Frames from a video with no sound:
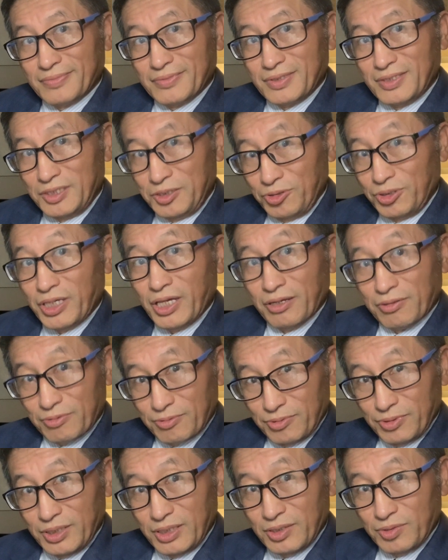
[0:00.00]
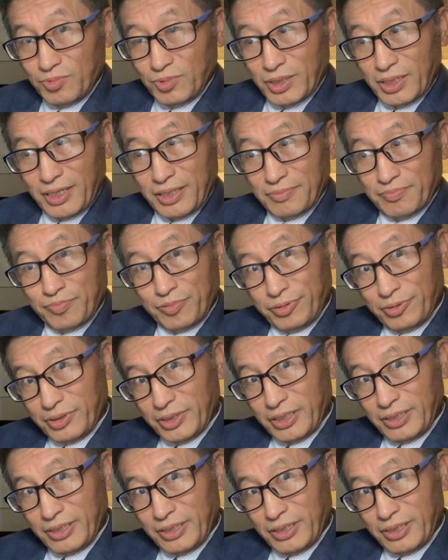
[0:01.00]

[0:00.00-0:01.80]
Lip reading: You can read what I put